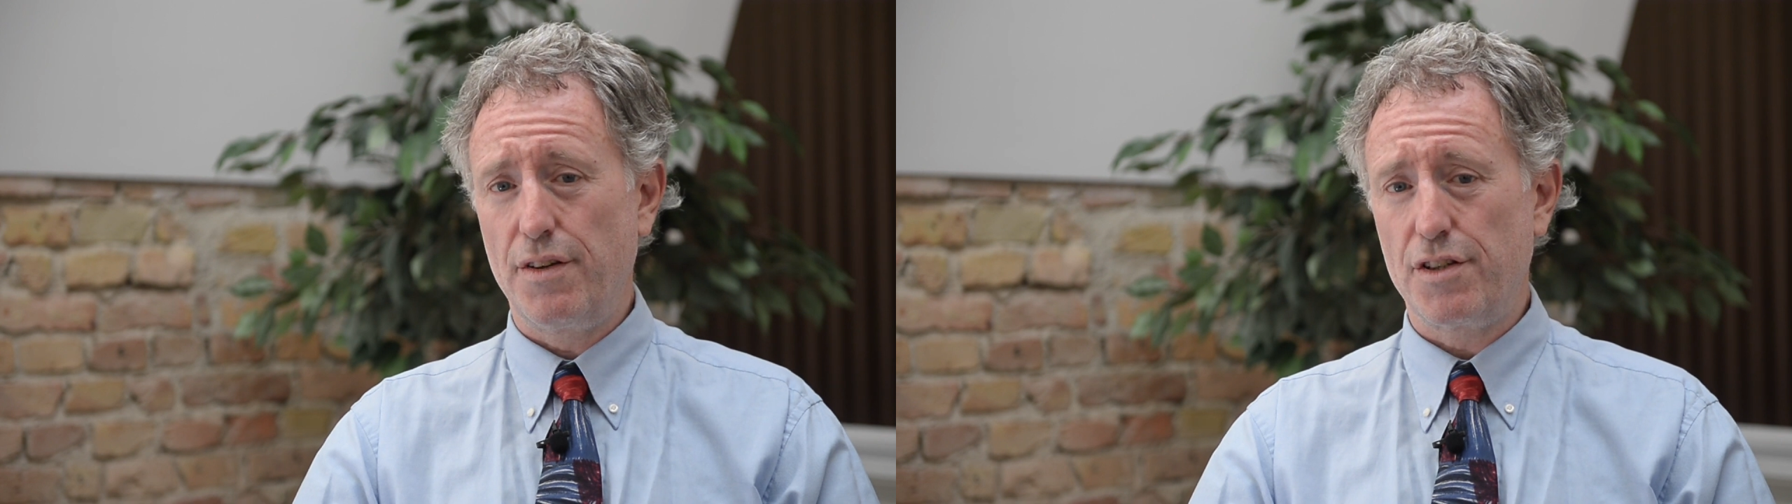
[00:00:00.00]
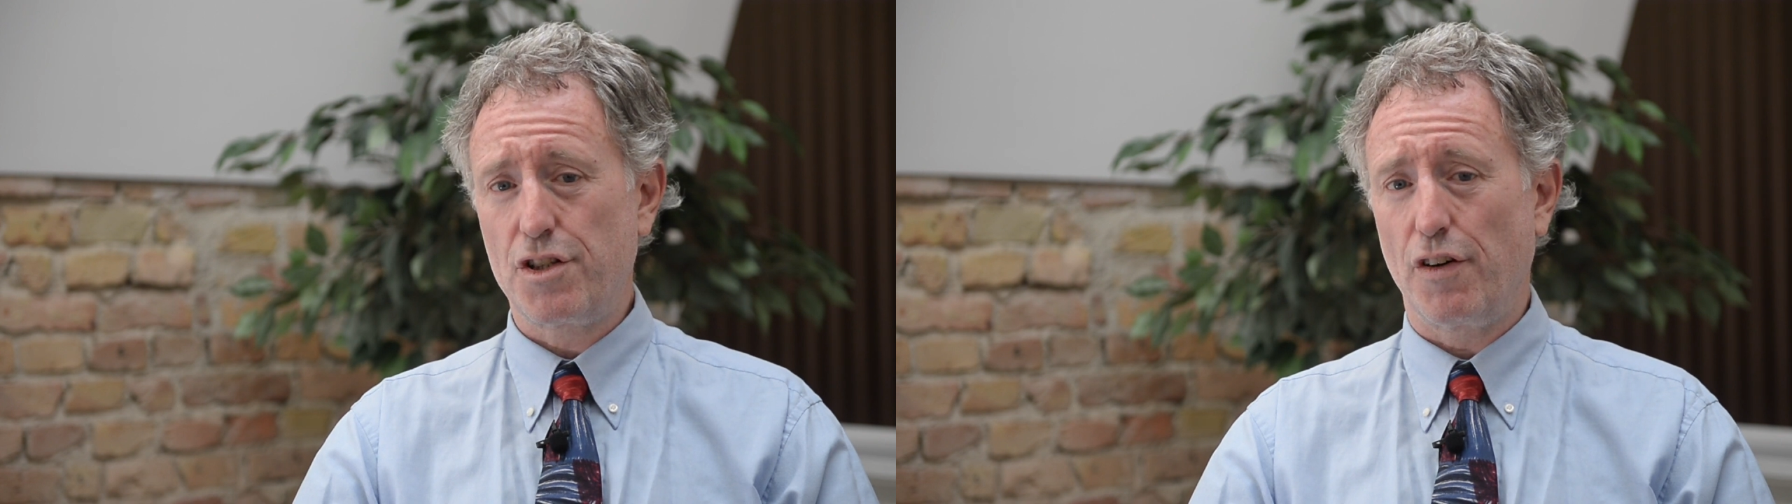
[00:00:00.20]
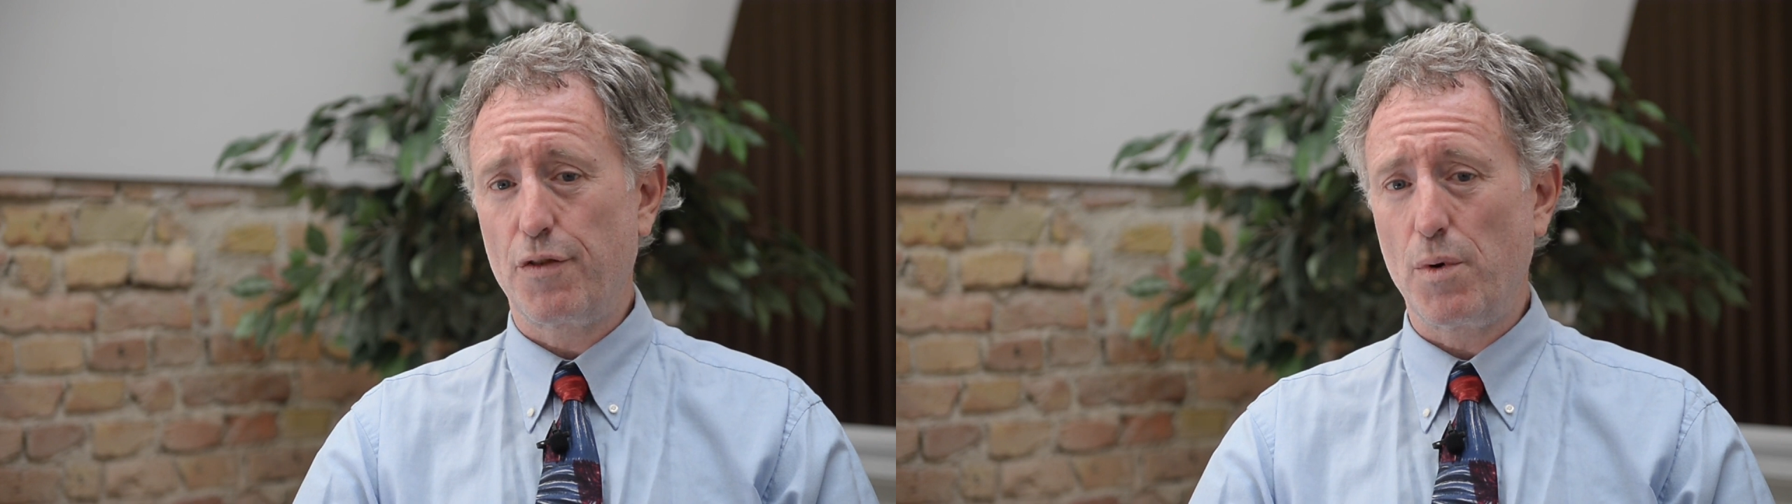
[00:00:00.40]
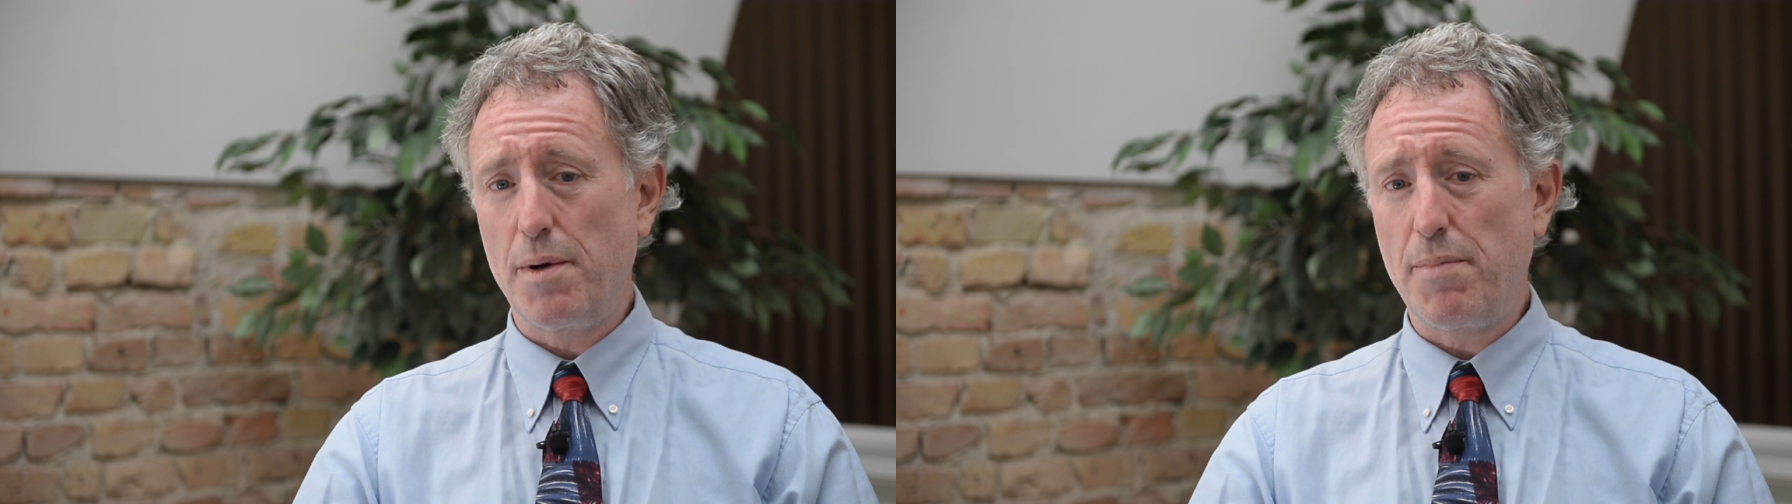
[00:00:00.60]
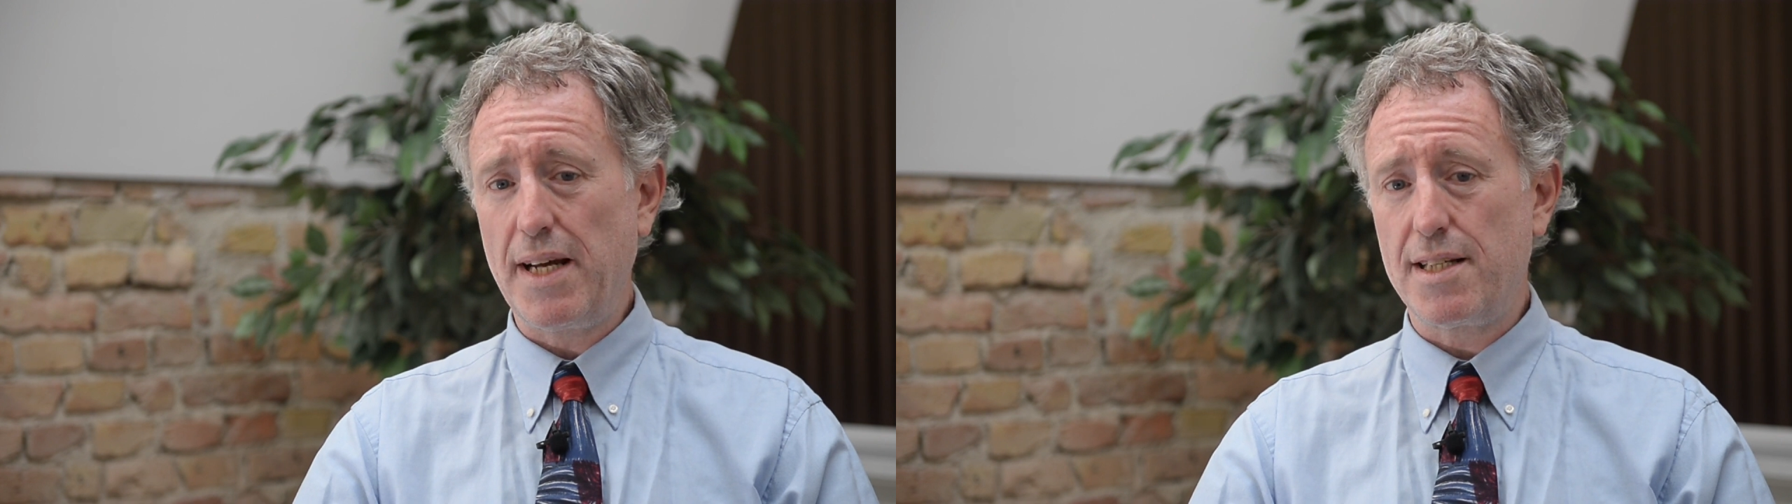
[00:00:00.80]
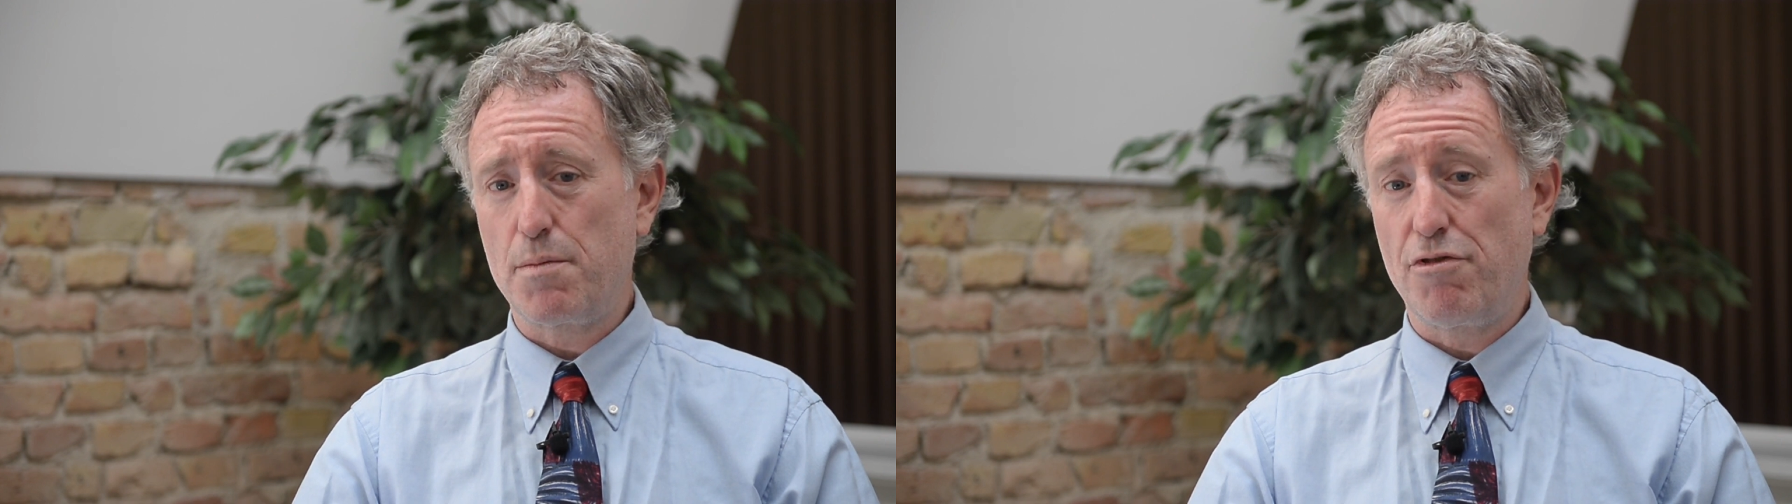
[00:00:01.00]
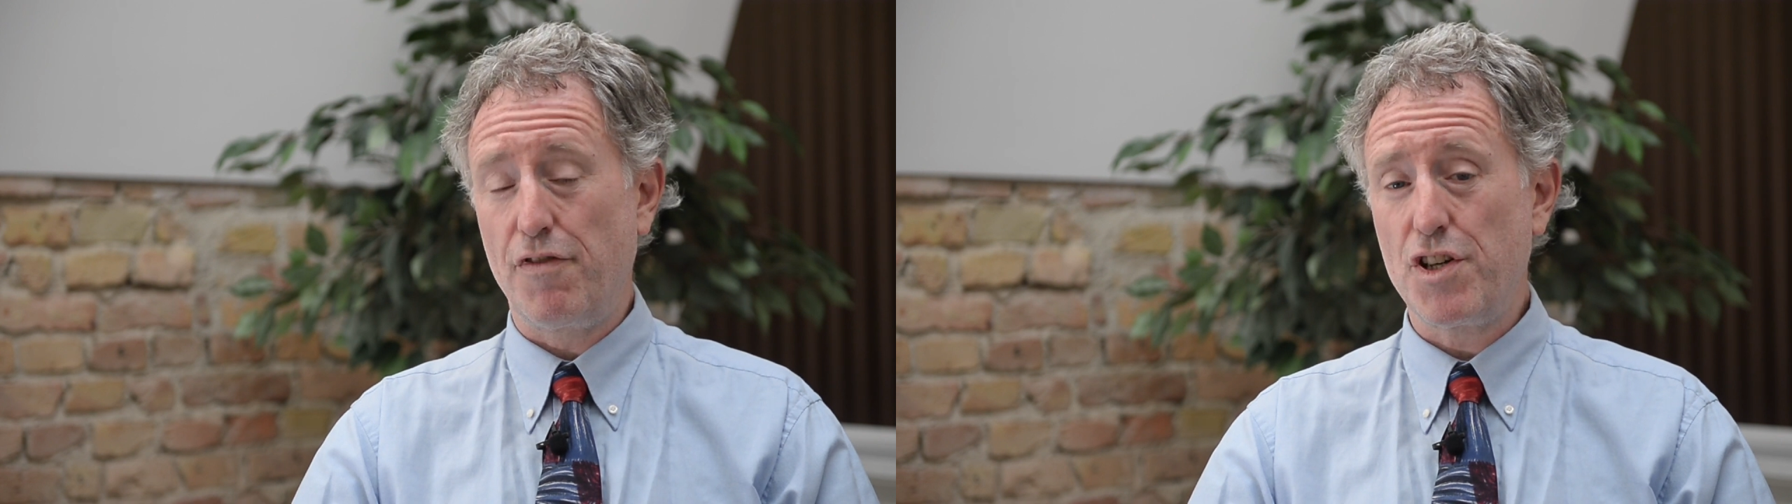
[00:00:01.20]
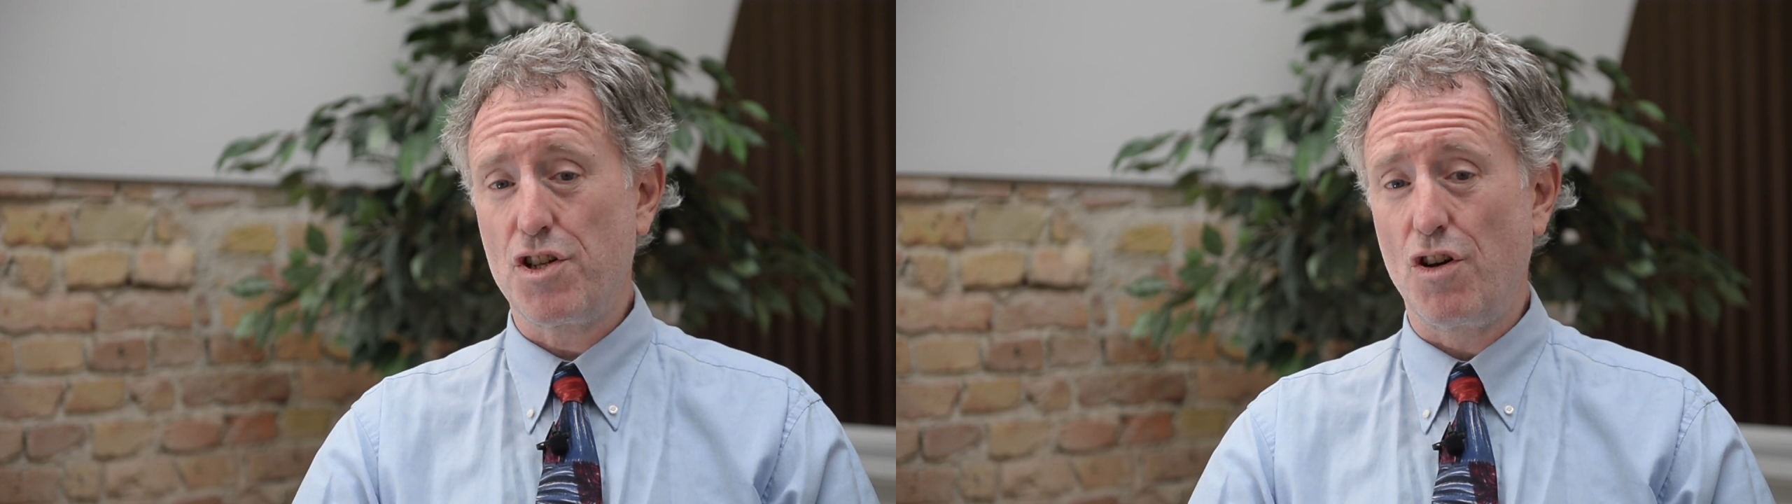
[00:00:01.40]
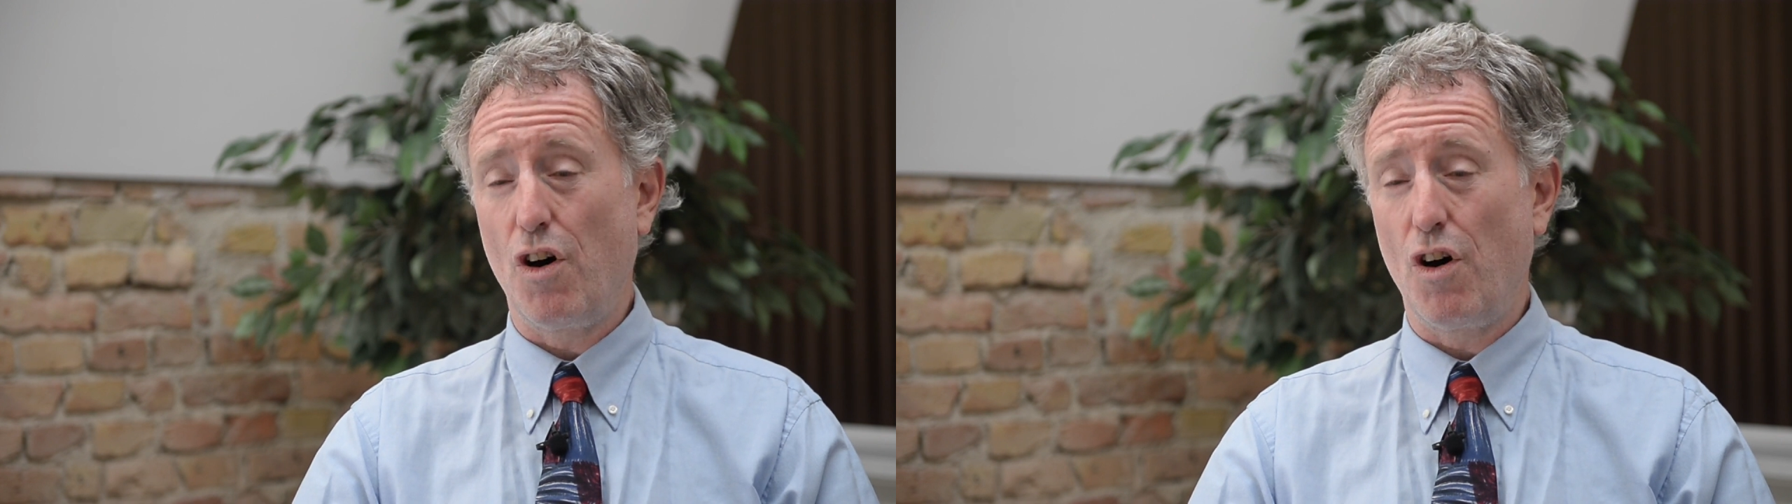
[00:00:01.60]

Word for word: the software-based provision